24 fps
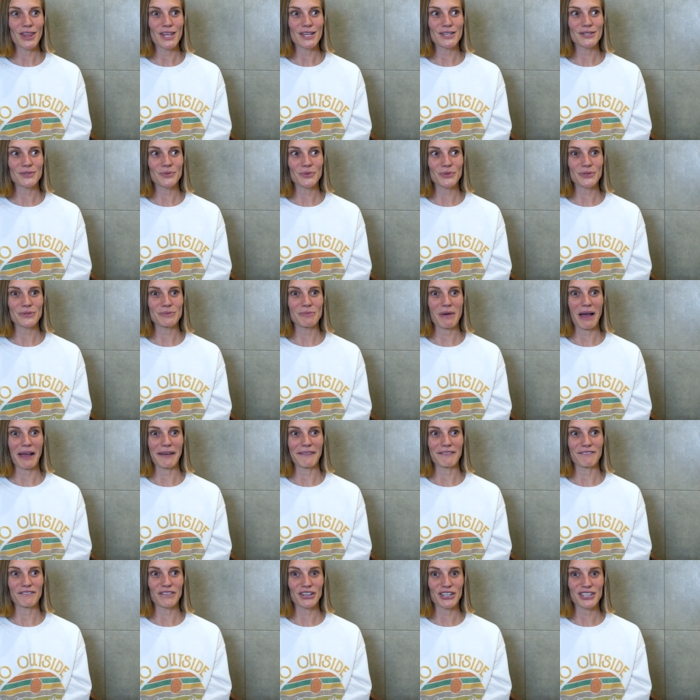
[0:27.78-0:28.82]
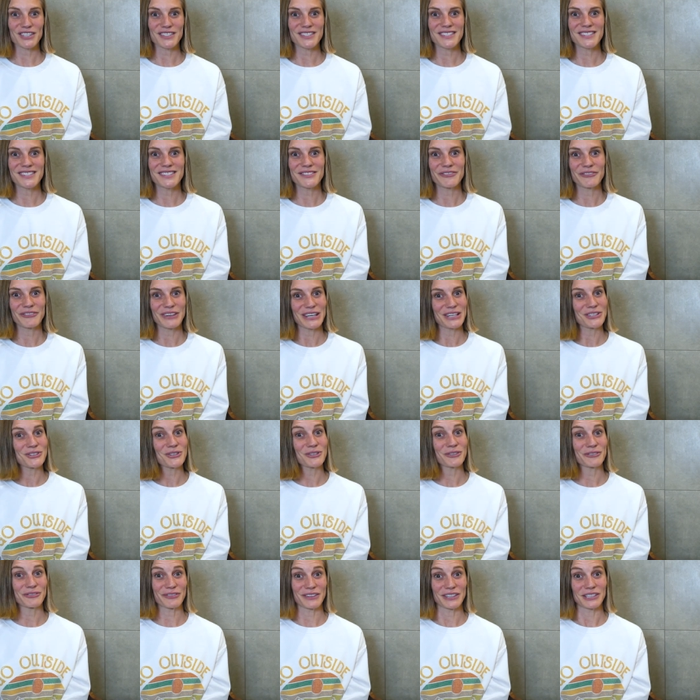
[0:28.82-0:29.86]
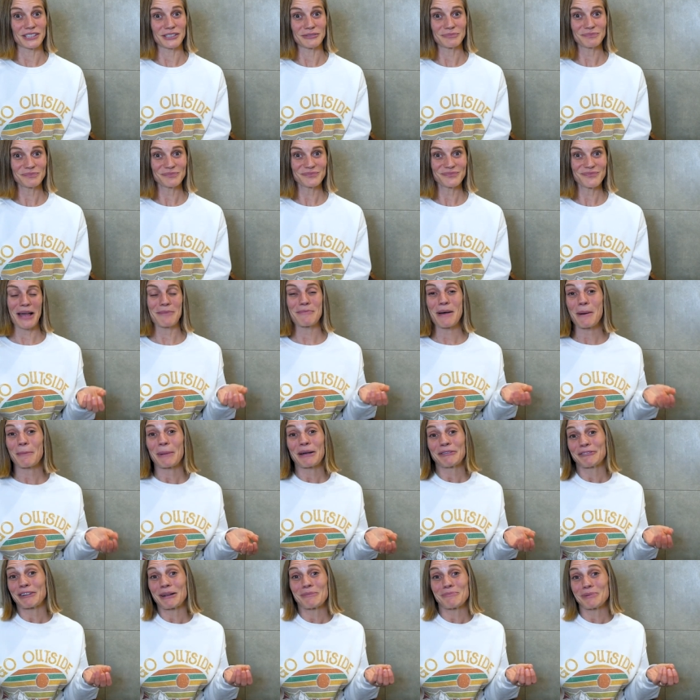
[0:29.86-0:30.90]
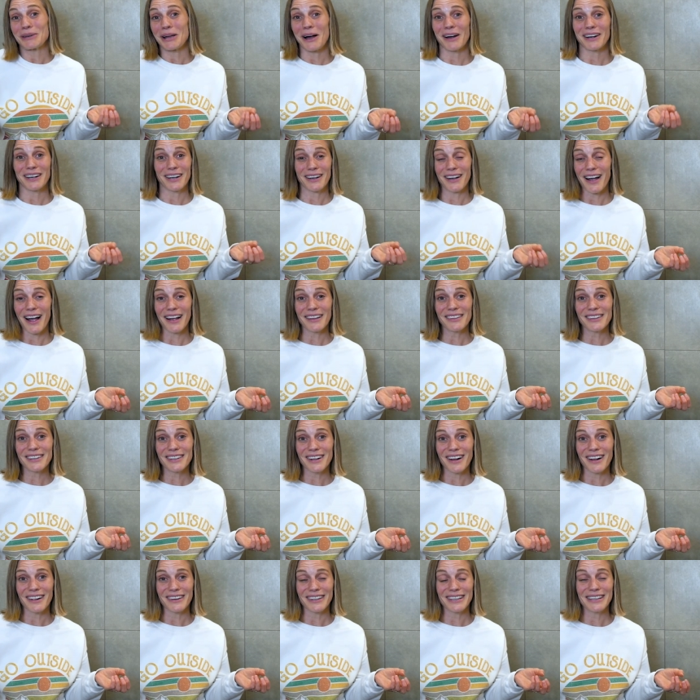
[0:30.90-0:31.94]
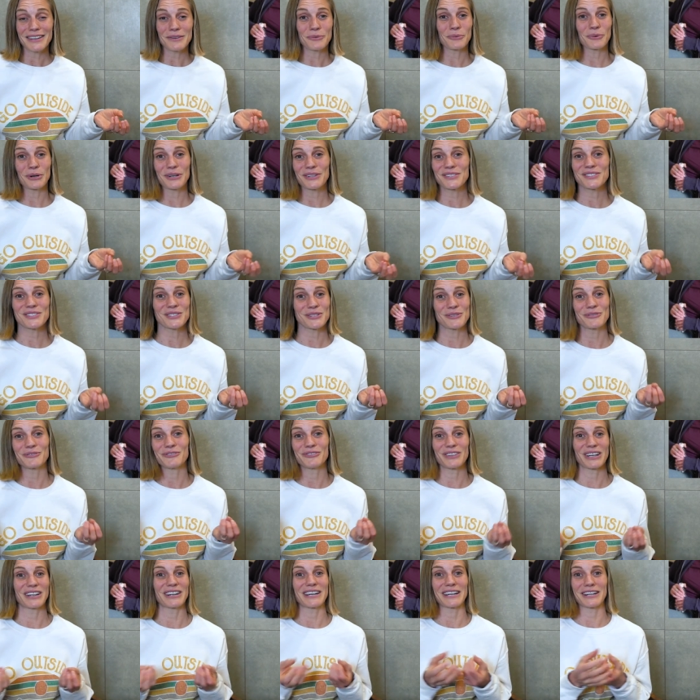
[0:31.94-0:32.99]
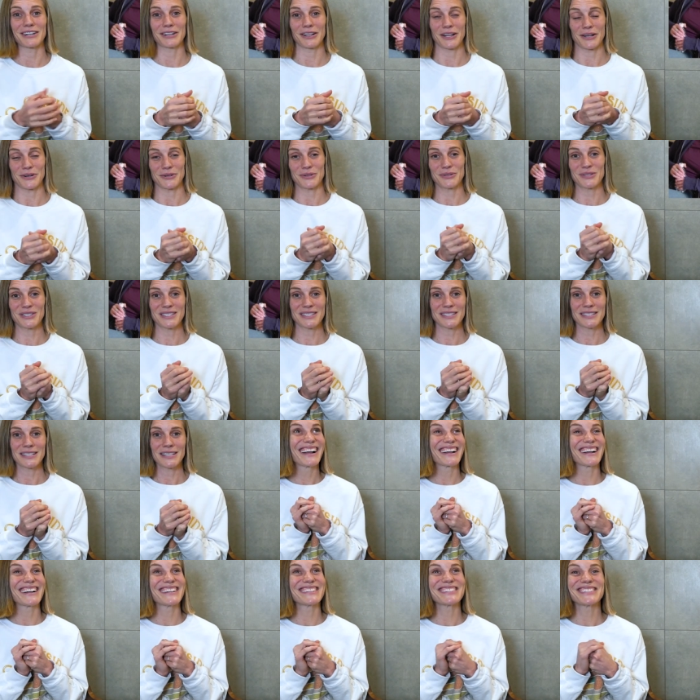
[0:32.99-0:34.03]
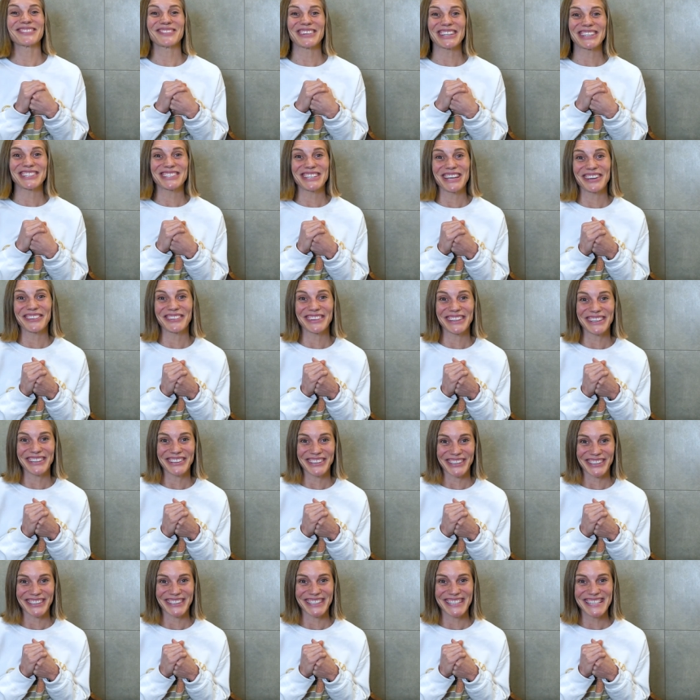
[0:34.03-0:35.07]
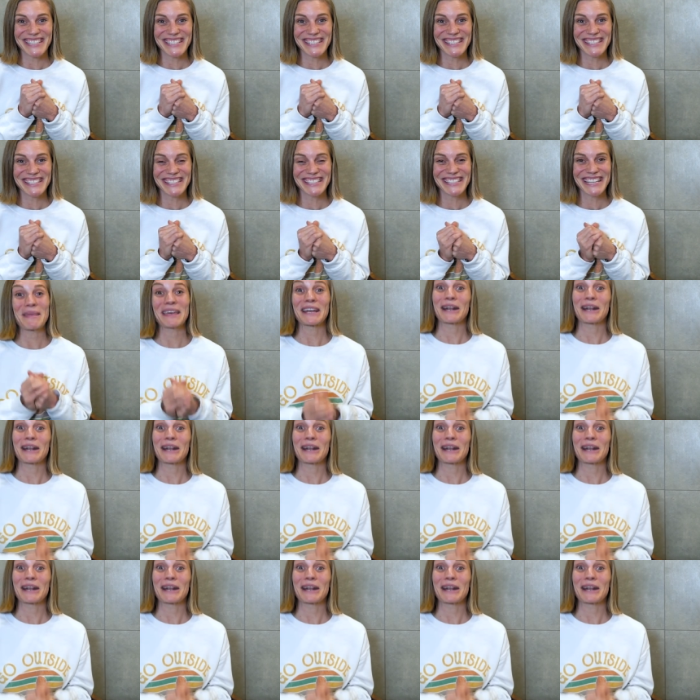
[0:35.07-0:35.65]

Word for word: This was my first feature film. I met my friend Bianca Kajlich on it. We're still very close. I got to meet Jamie Lee Curtis.